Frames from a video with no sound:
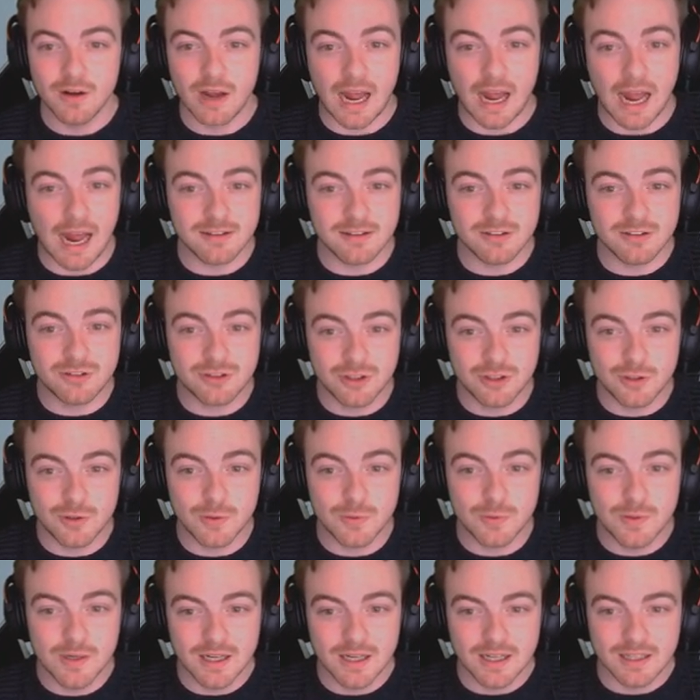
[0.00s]
and
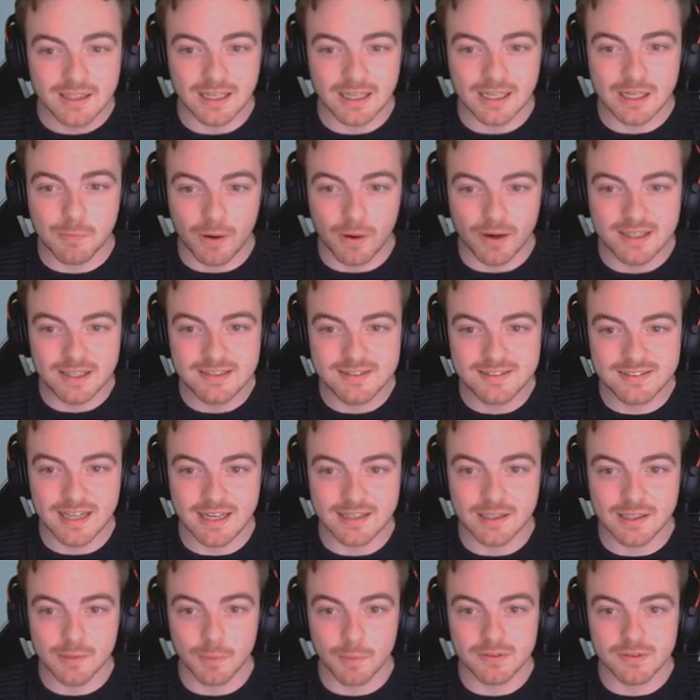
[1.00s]
do like what he
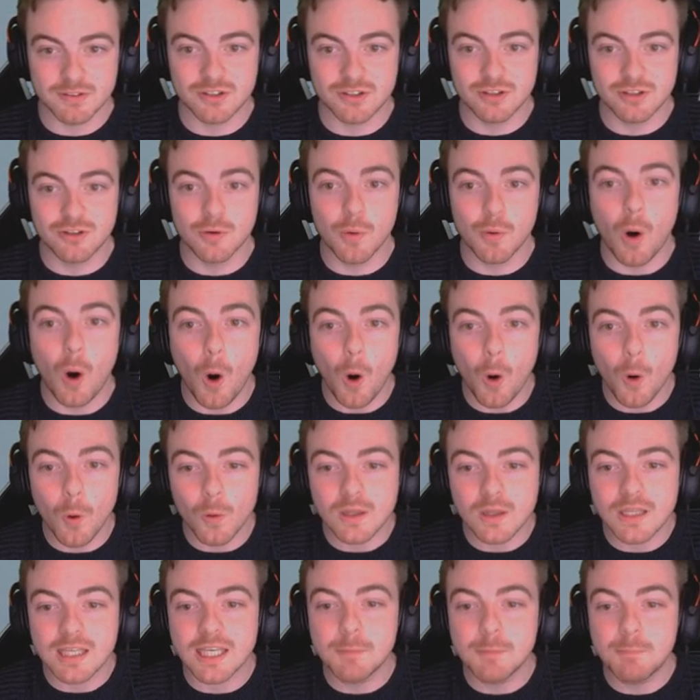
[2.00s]
said he wants to do.
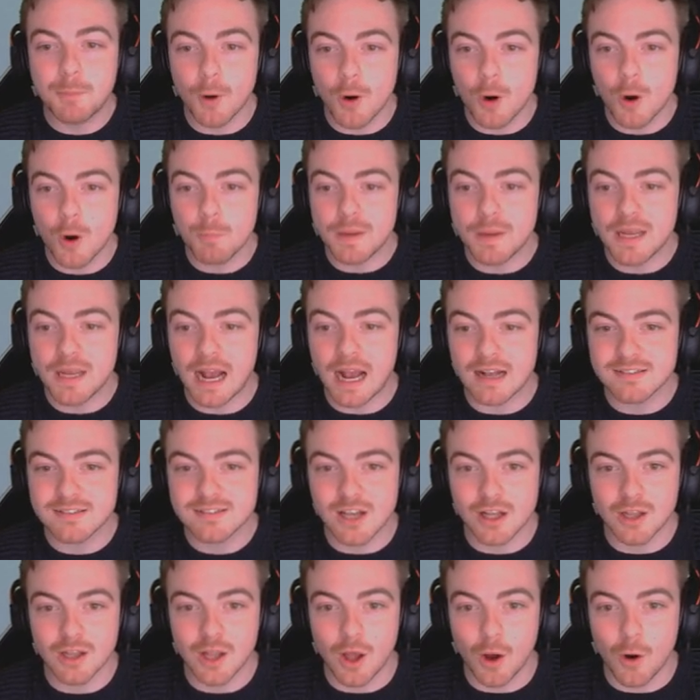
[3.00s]
Holy poop, he
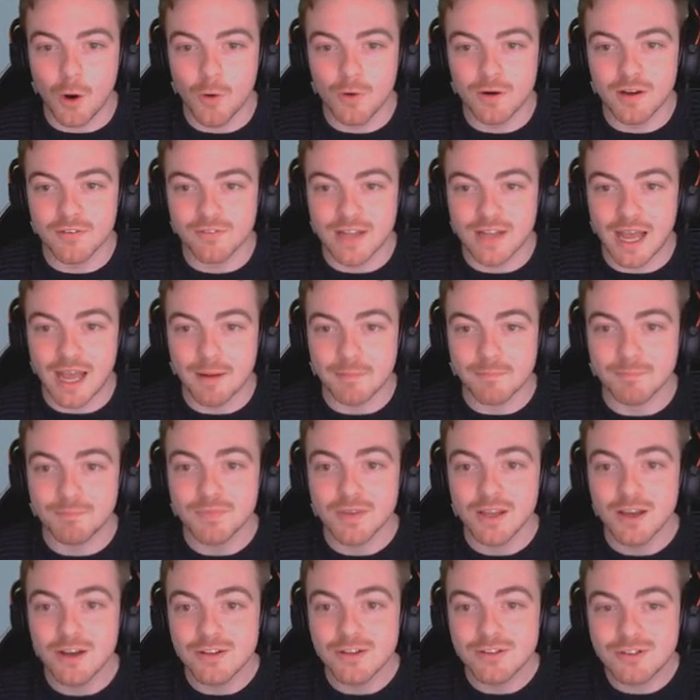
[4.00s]
has a load of
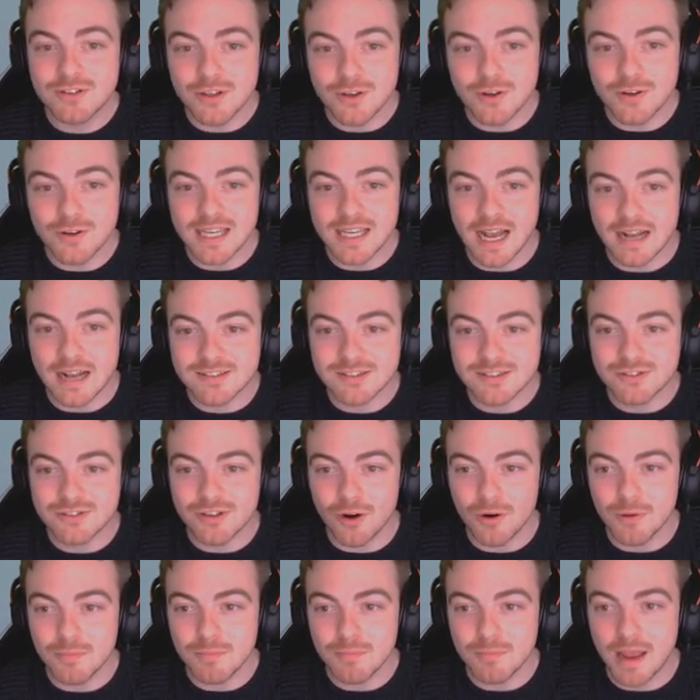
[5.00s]
them. Dude, he has
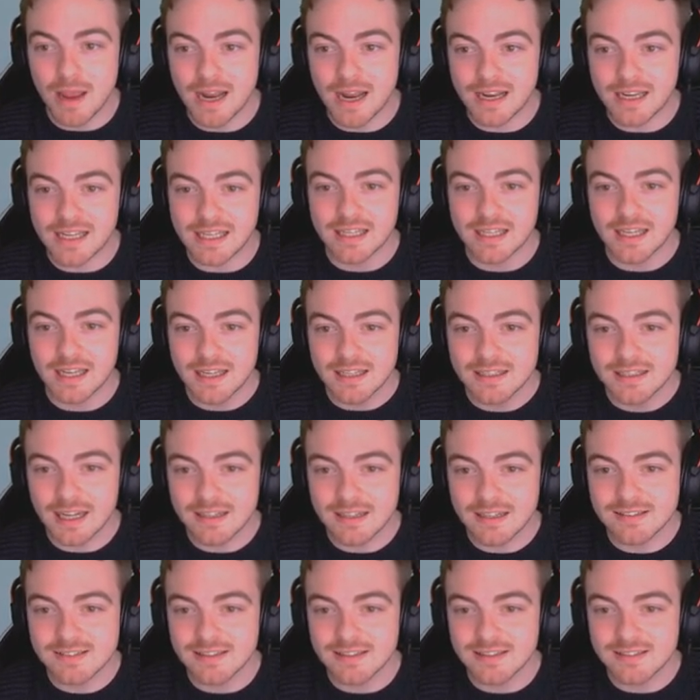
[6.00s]
so many.
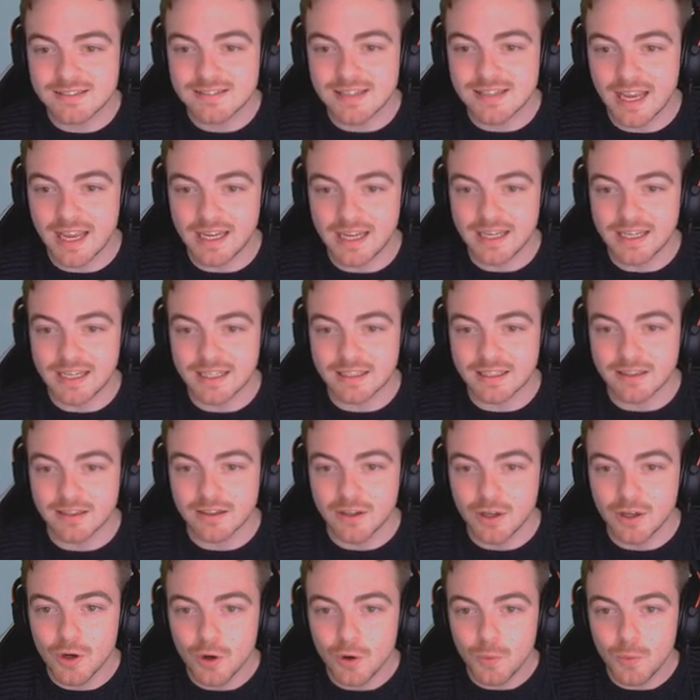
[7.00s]
That is
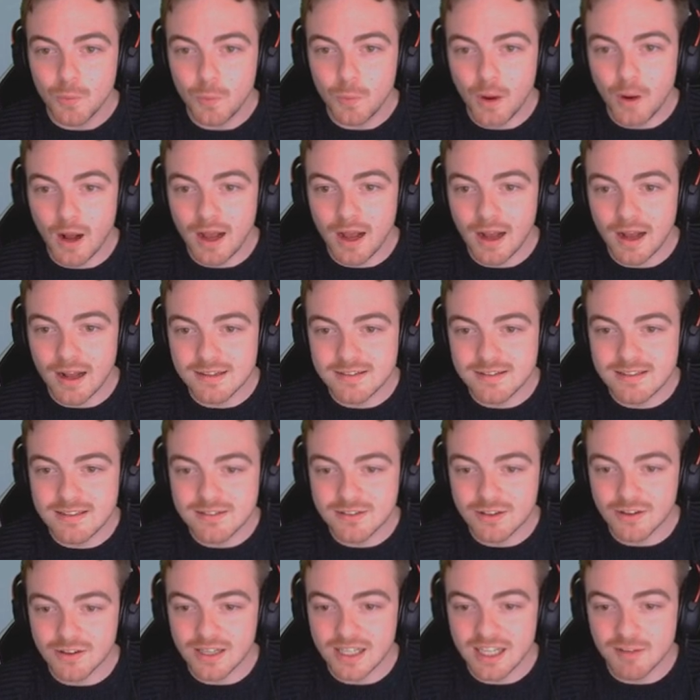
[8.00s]
insane. What?
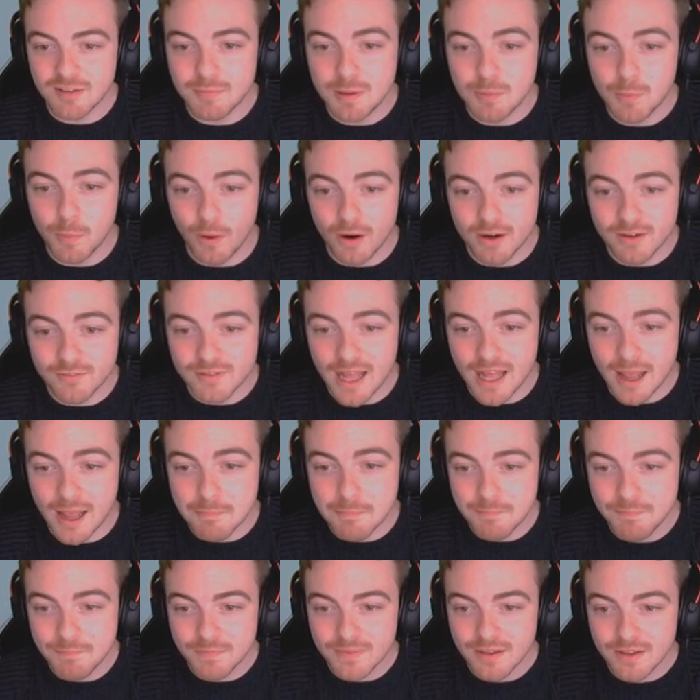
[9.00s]
He's going to give me one of
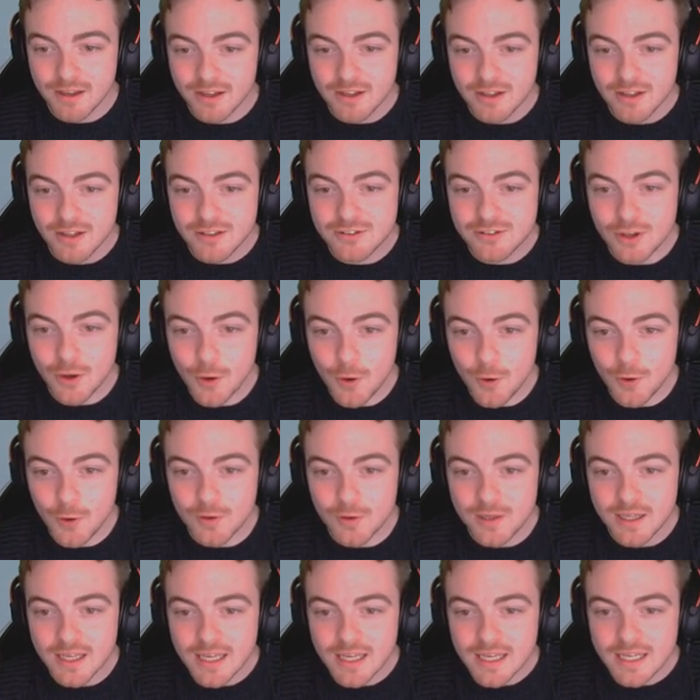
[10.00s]
them?
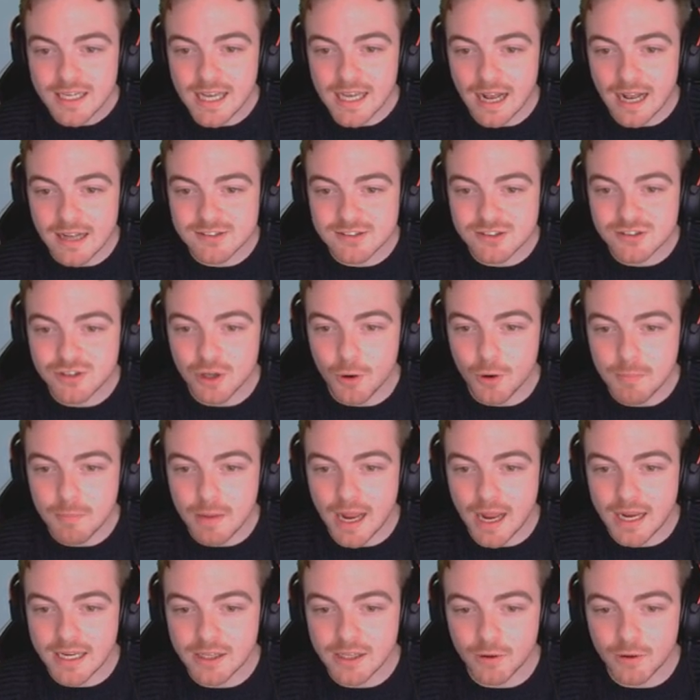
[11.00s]
Dude, he has so
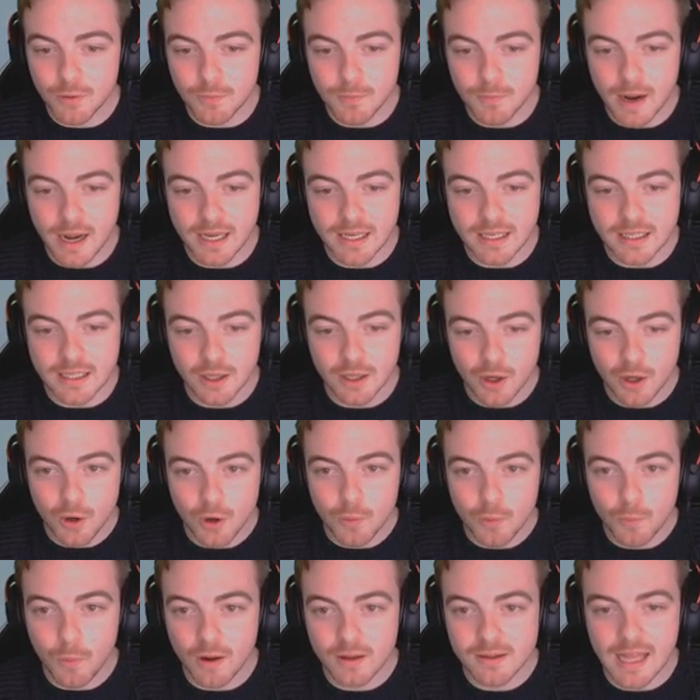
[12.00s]
many already.
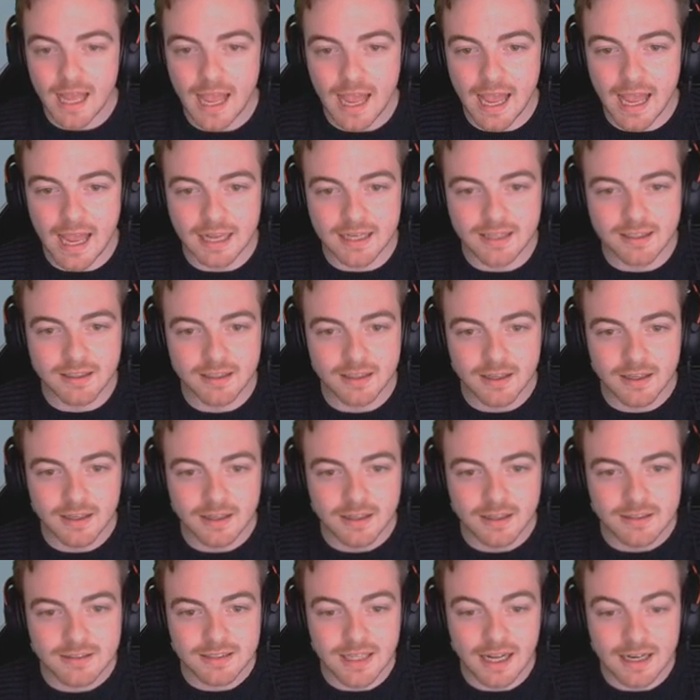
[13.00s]
What the heck?
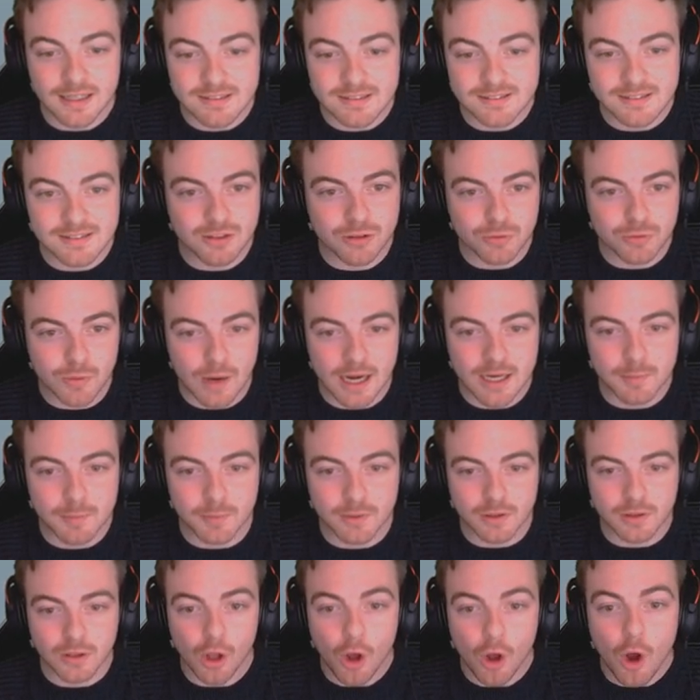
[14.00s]
That is
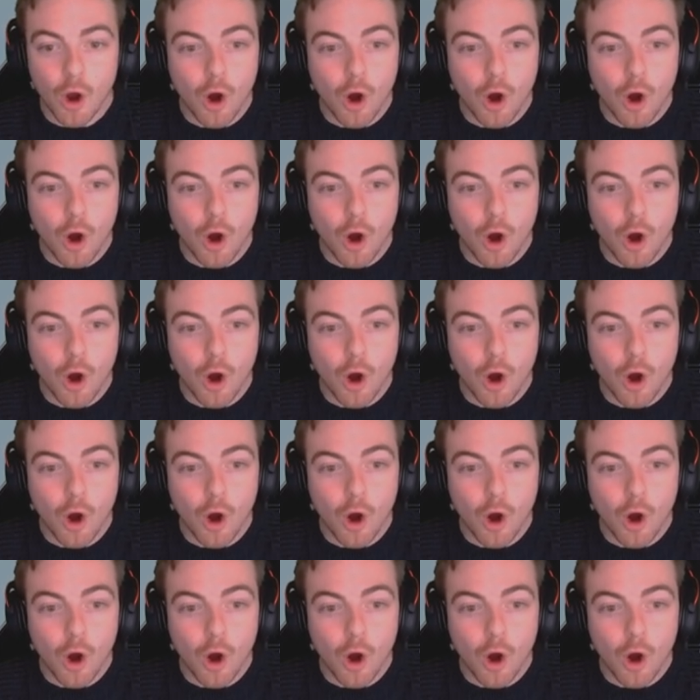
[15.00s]
incredible.